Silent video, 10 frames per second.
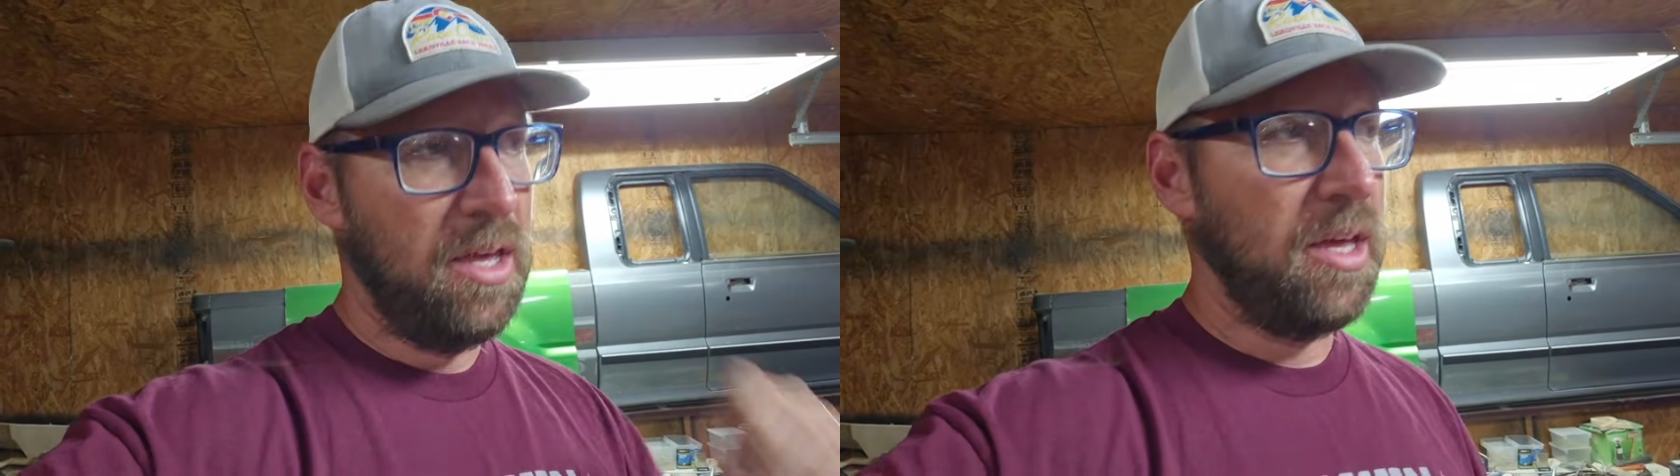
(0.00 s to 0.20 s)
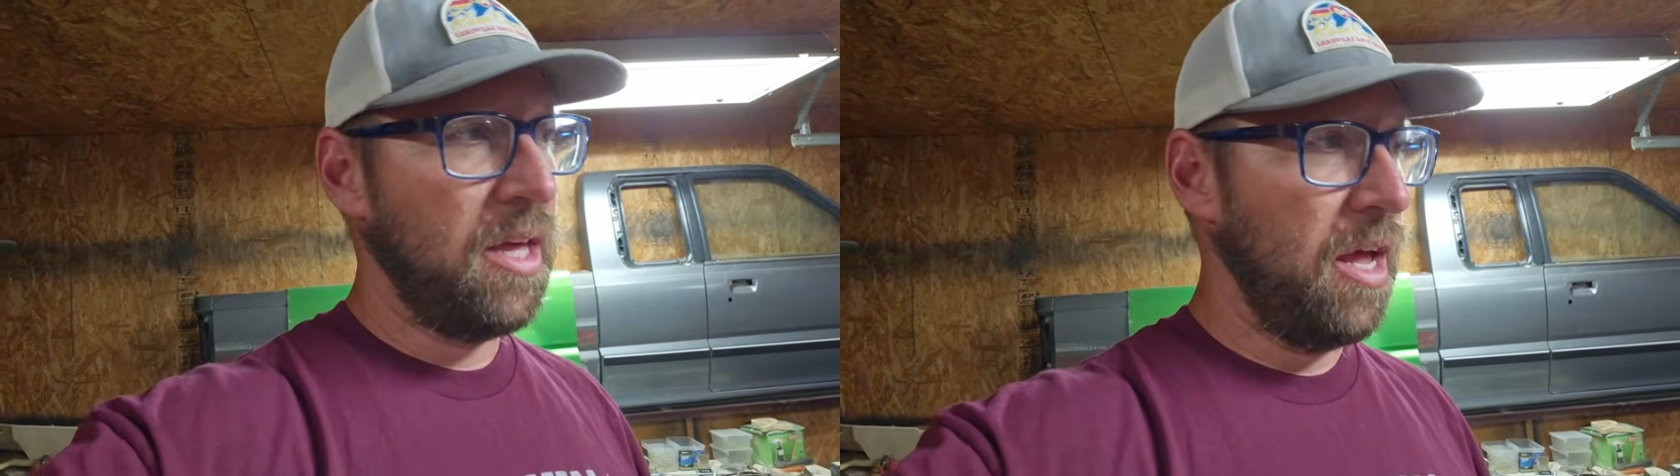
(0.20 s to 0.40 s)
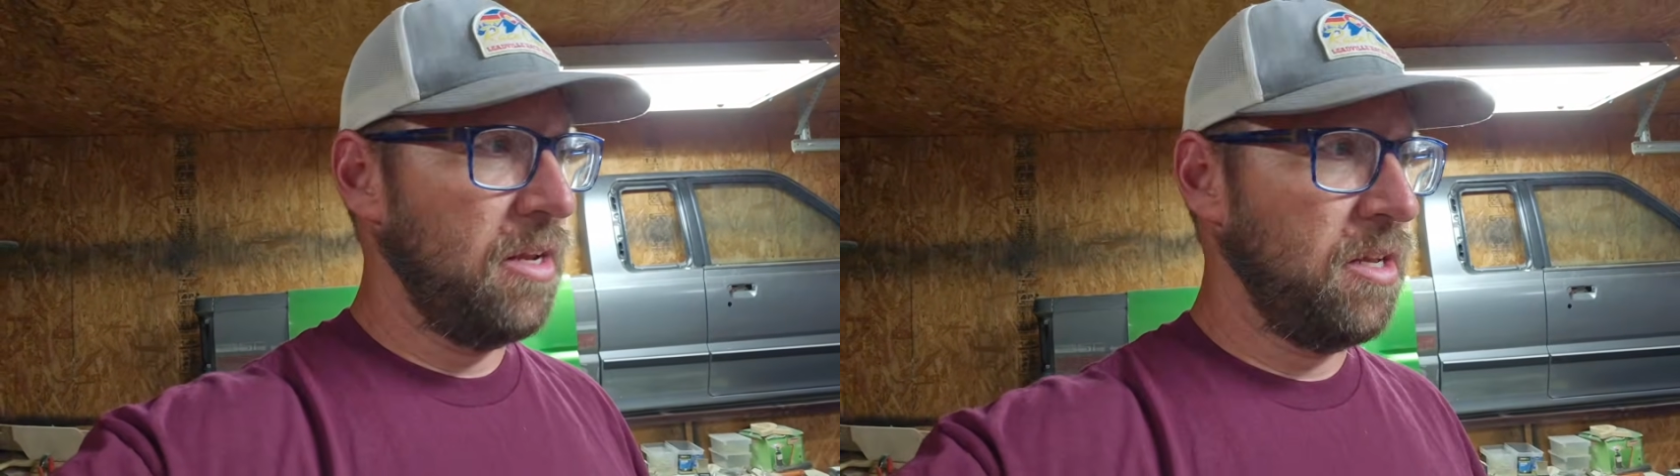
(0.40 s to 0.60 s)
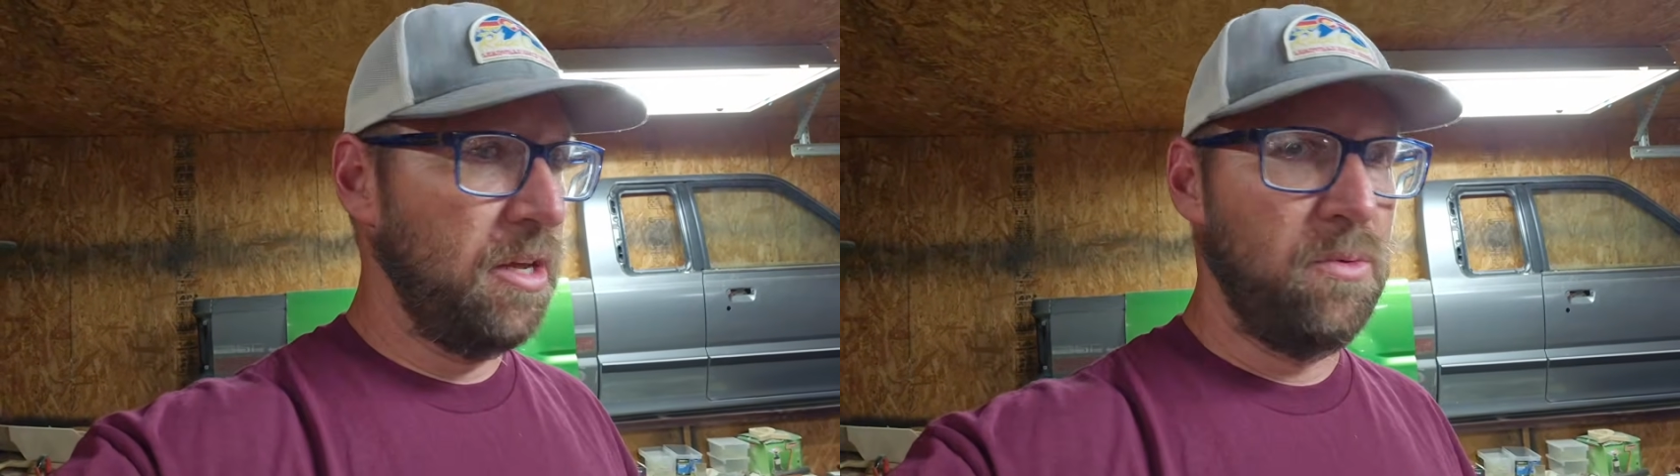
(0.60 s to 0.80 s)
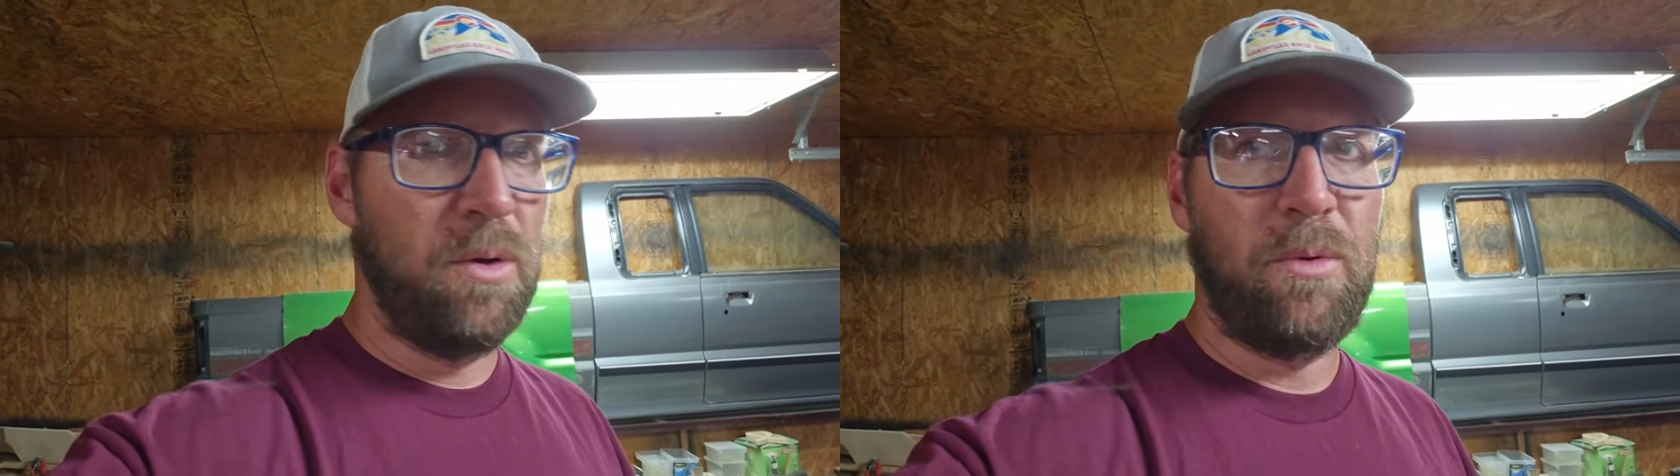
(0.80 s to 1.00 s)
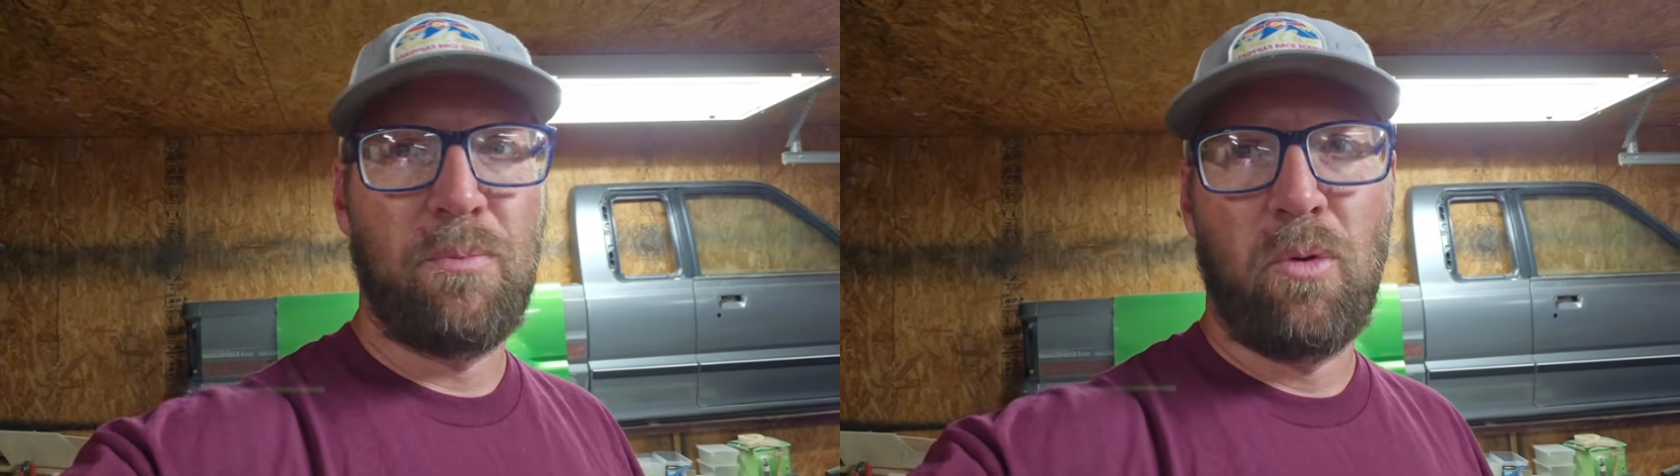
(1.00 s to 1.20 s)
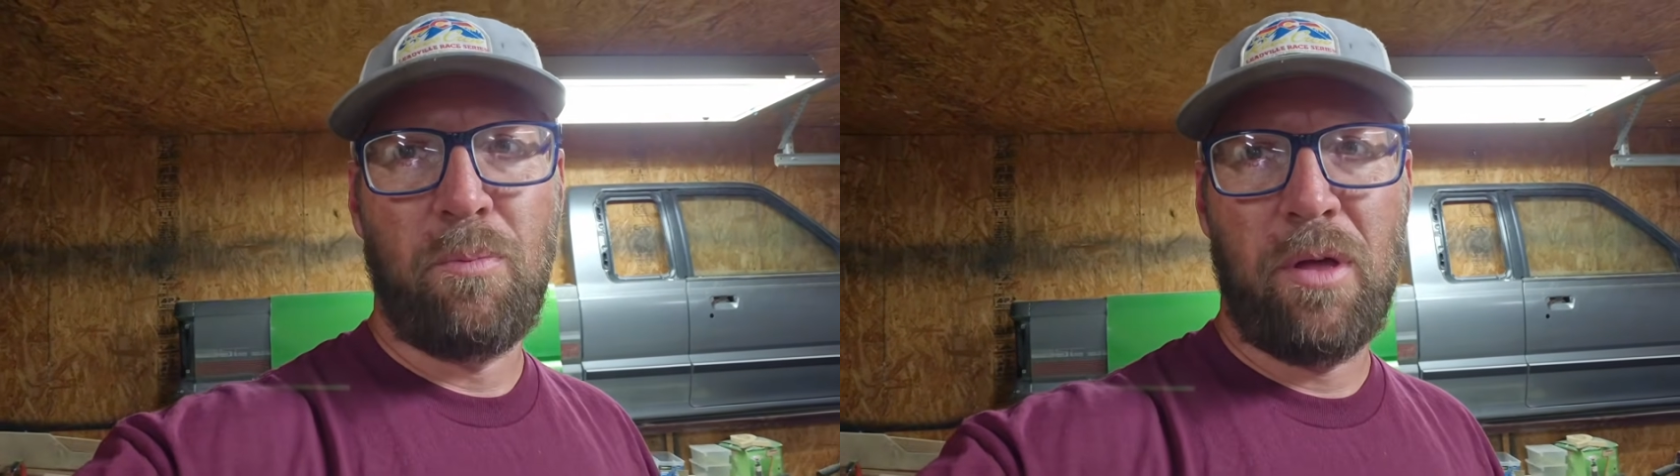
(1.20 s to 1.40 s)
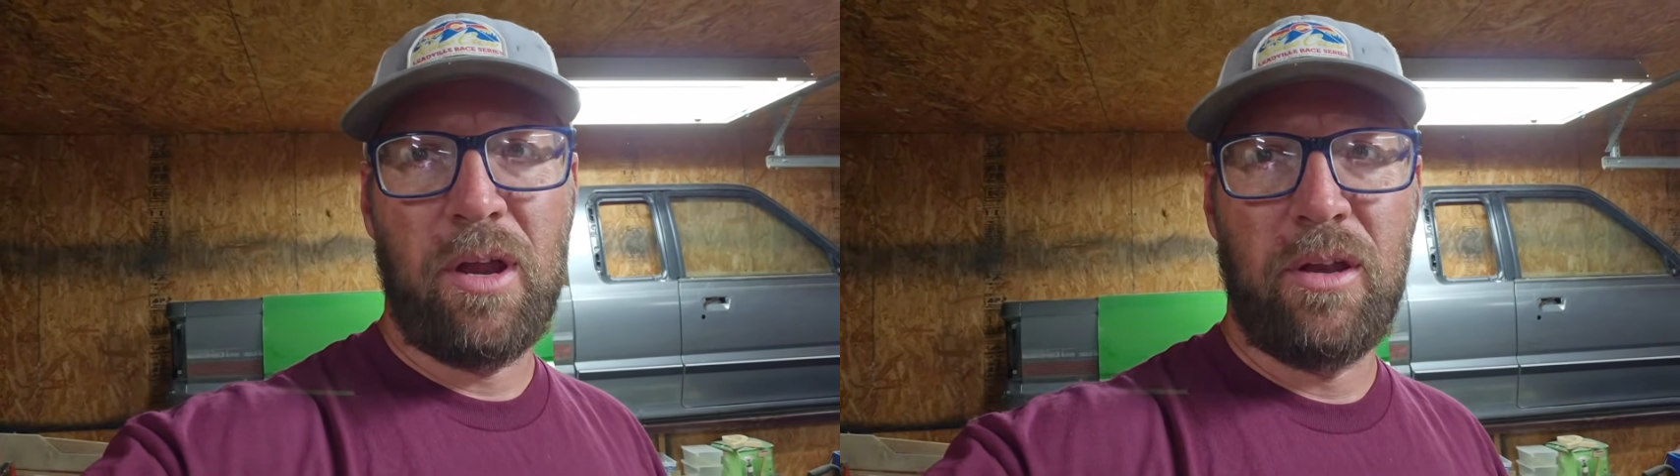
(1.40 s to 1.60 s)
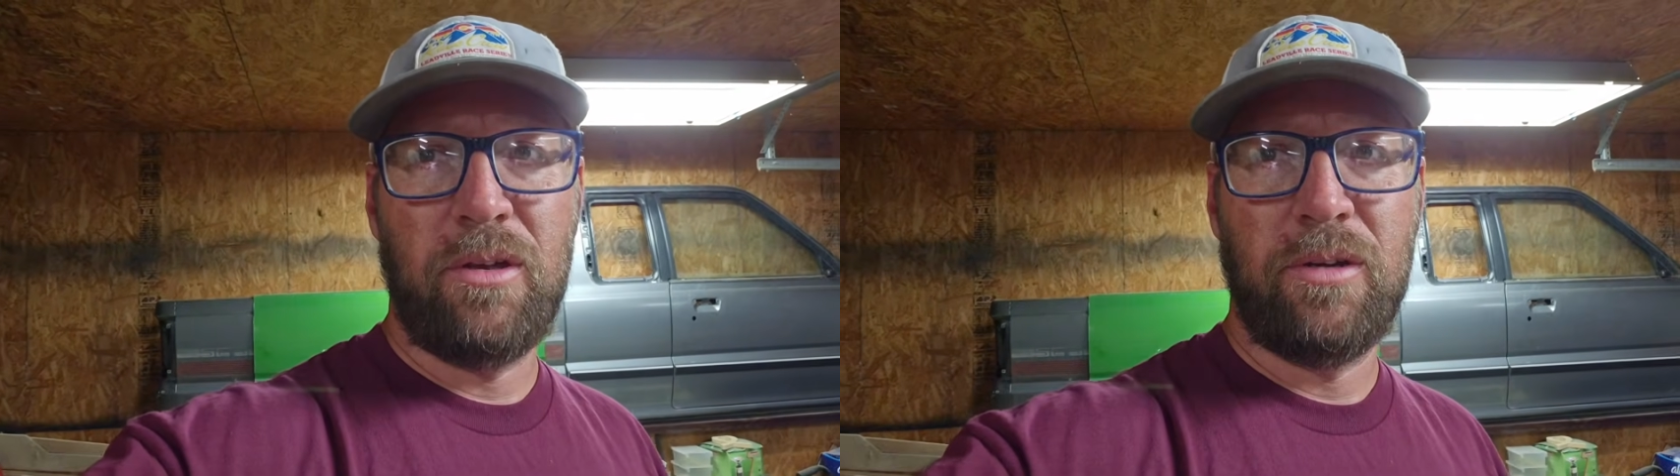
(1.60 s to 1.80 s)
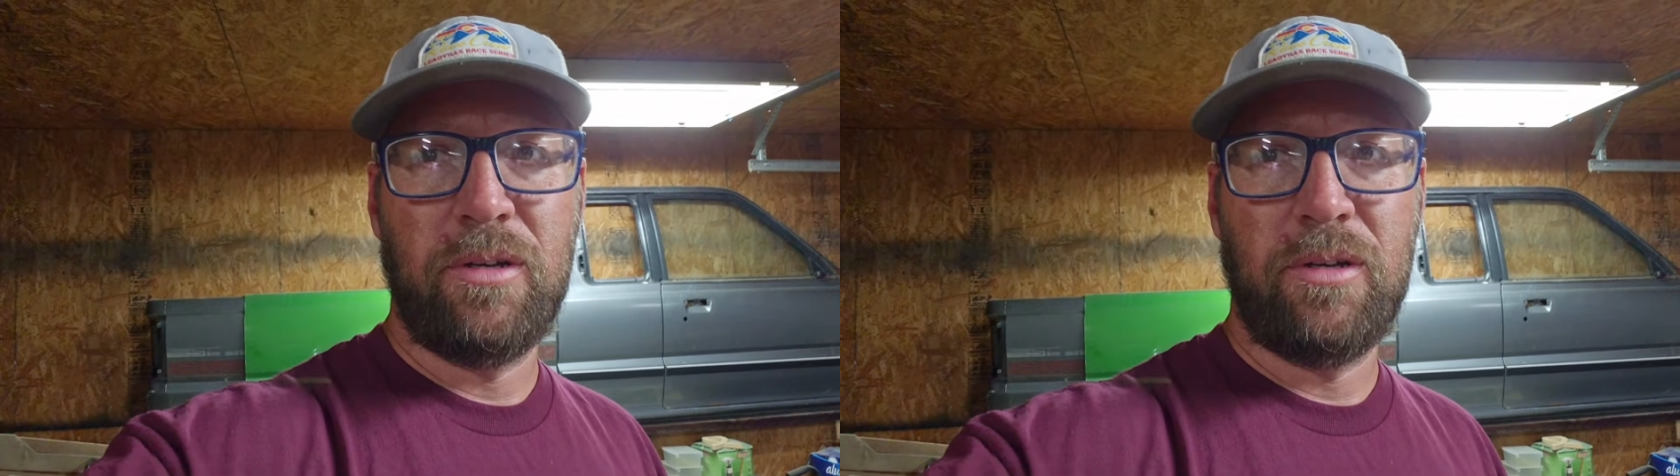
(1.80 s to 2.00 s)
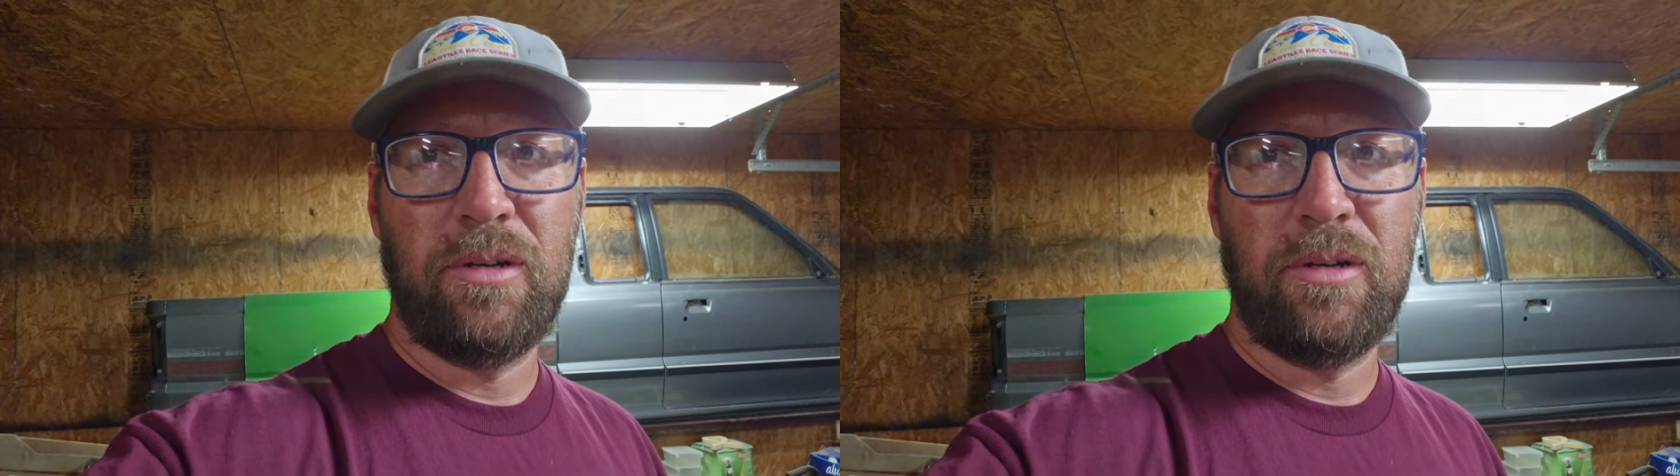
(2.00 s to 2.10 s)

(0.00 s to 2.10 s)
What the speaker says: and kind of tell you what we're planning on doing.